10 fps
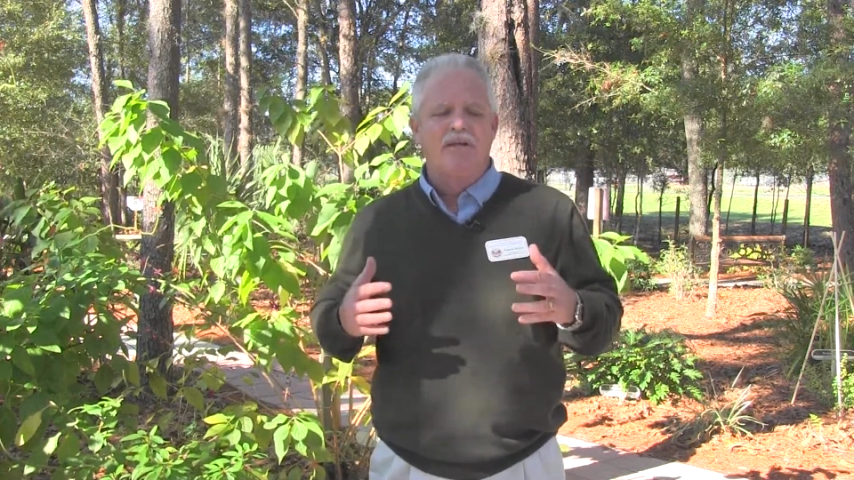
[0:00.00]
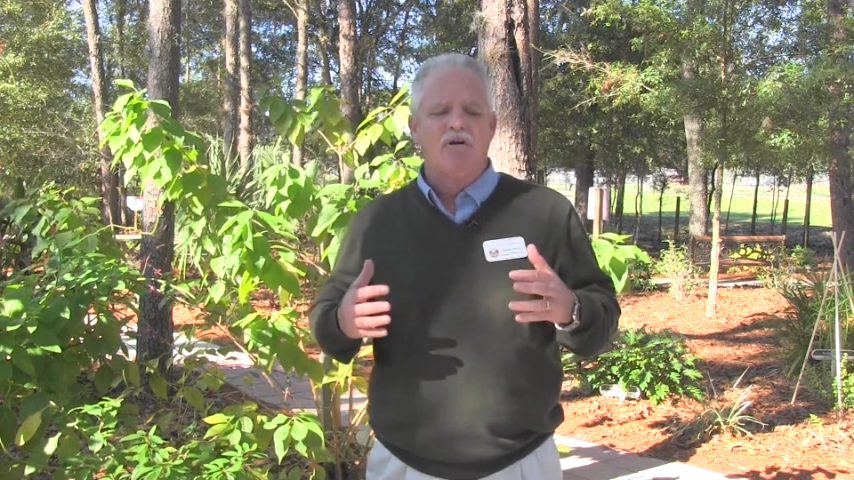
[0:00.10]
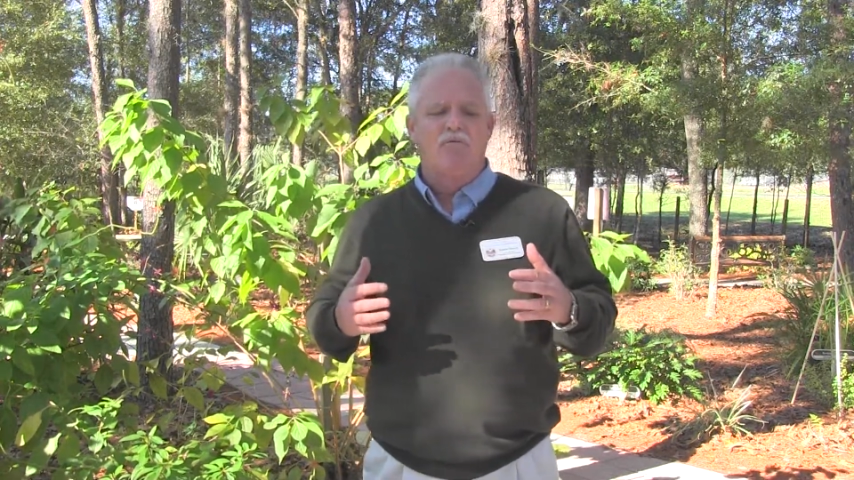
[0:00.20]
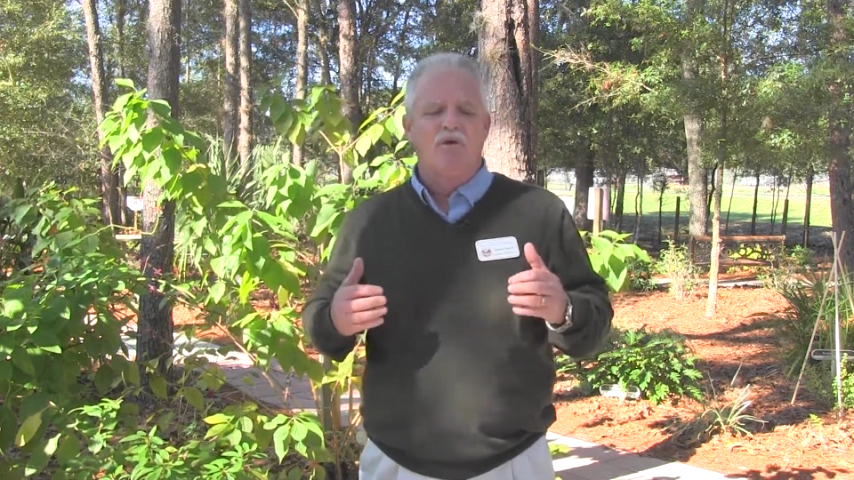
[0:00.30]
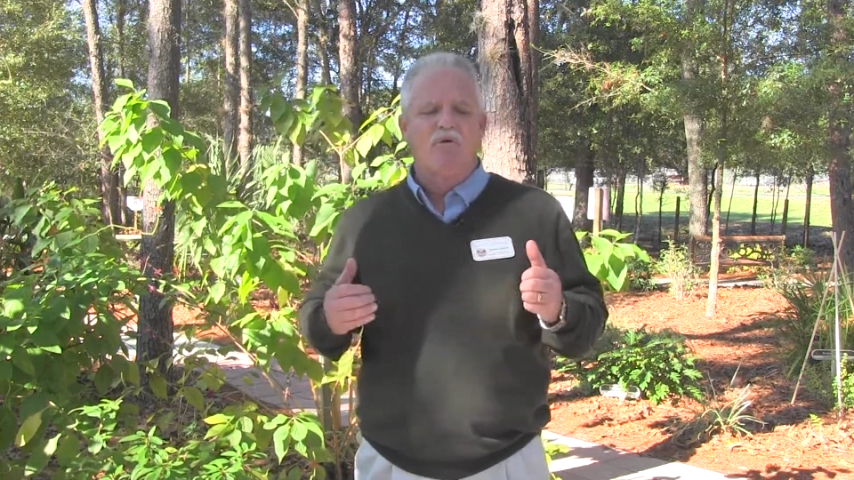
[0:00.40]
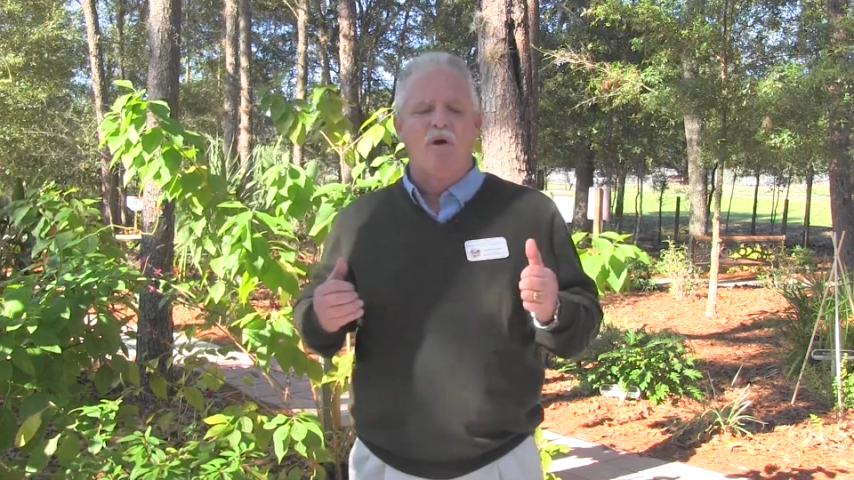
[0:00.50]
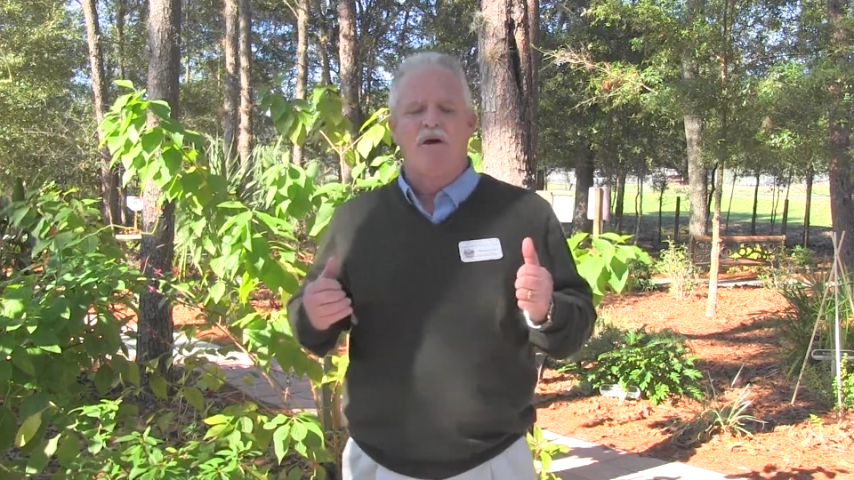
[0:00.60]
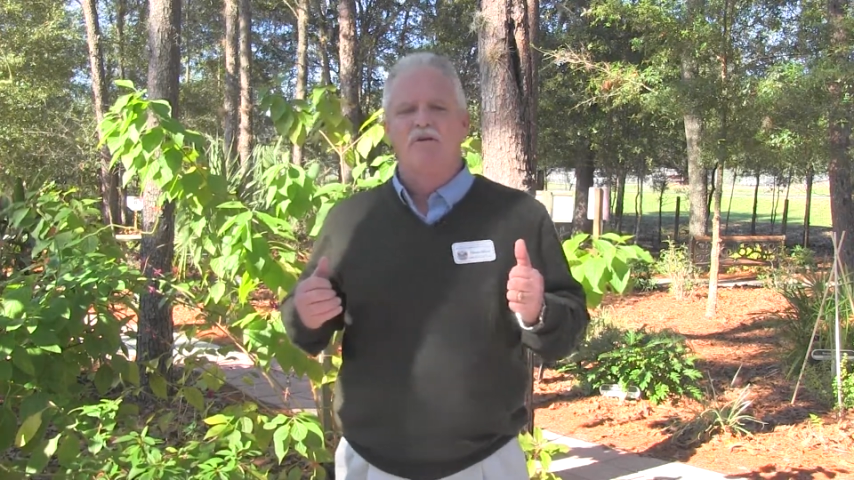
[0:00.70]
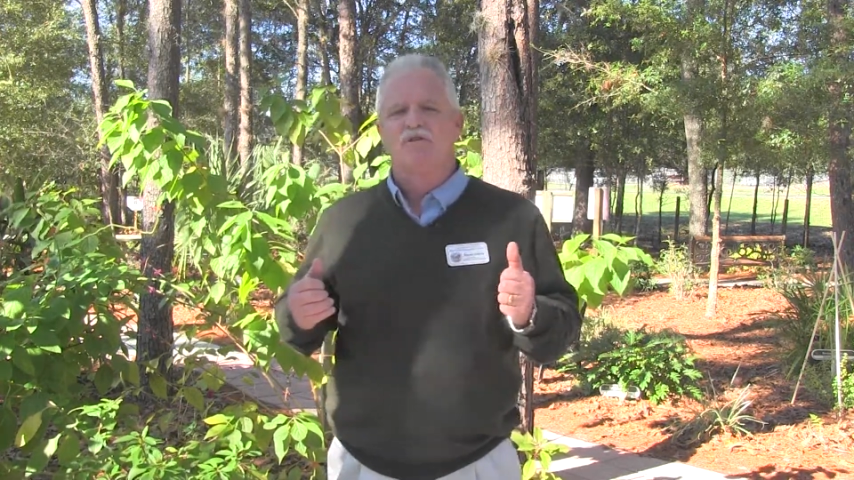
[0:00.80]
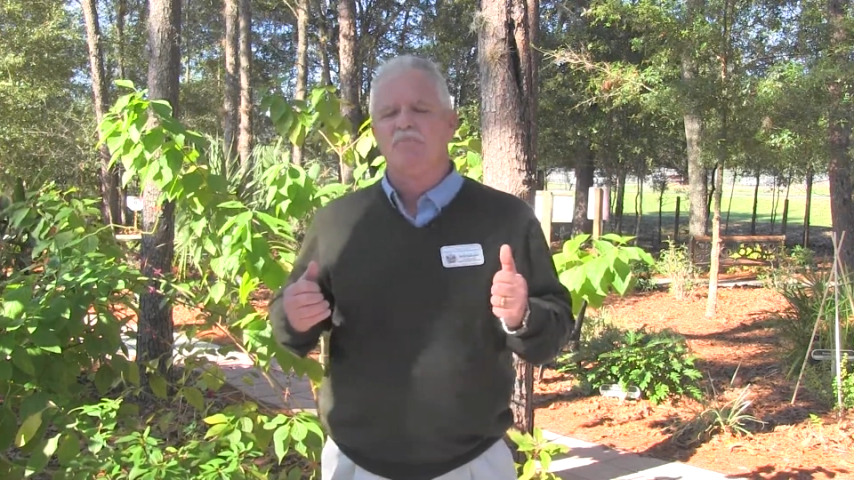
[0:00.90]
they don't require as